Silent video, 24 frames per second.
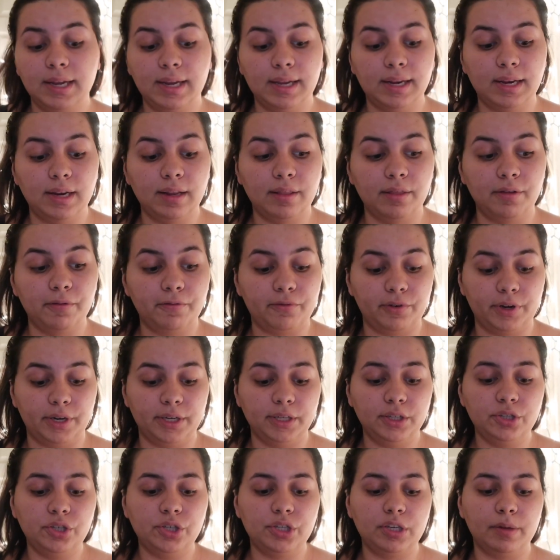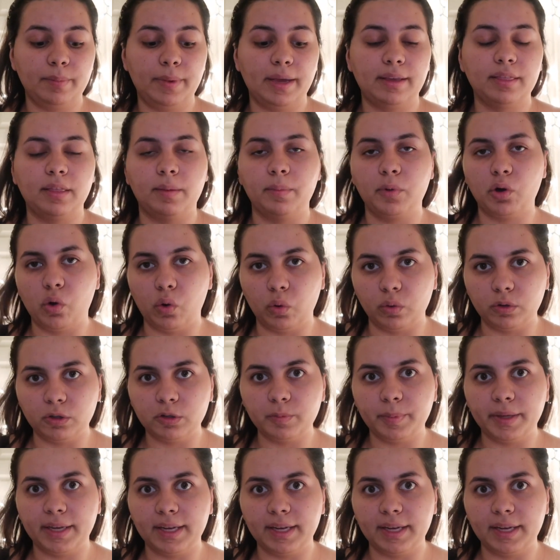in the fridge to make them cold,